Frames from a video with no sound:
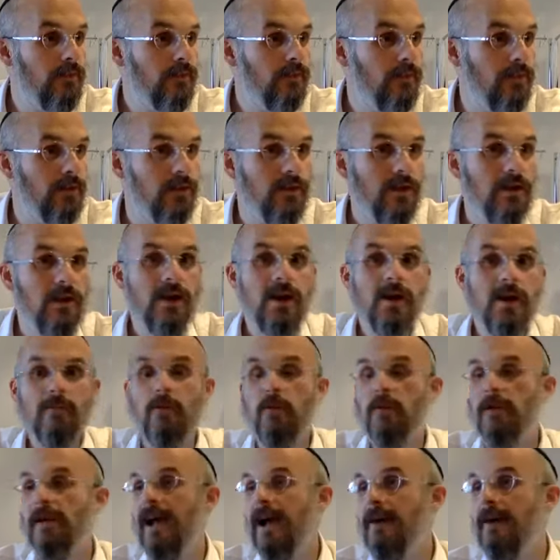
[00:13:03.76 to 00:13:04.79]
right? But
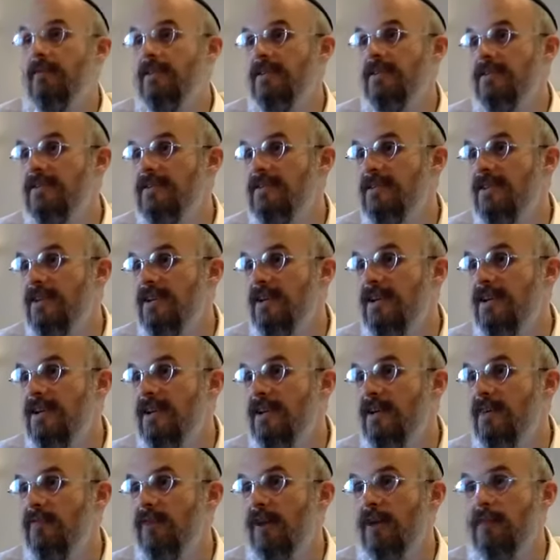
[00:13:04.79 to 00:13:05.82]
what happens
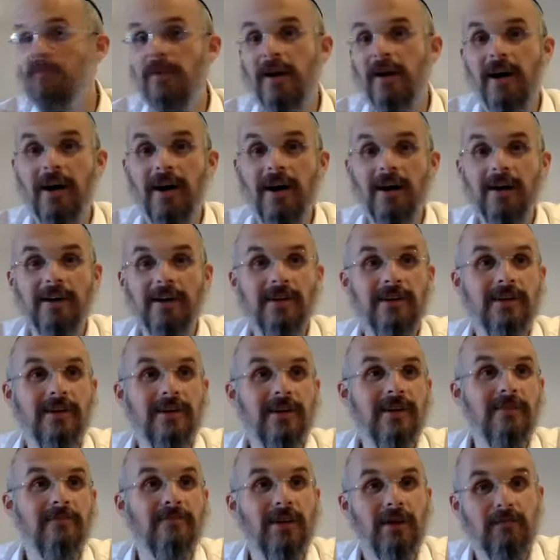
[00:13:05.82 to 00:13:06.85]
if I buy
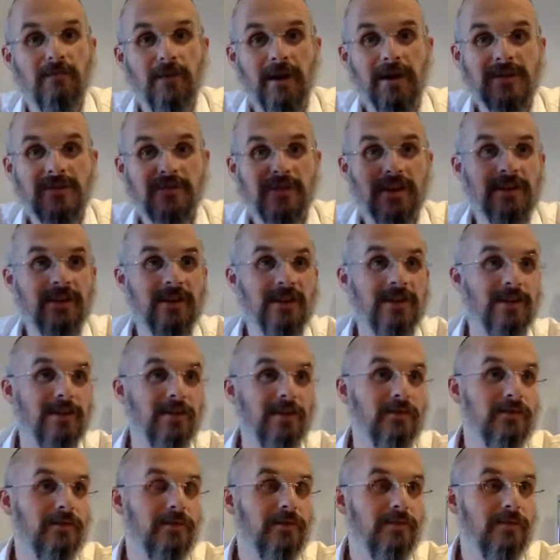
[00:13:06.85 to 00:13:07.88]
my best friend a
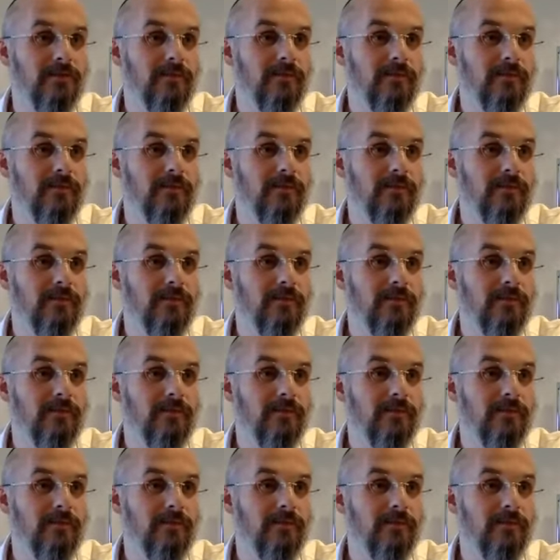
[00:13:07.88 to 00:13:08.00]
gift?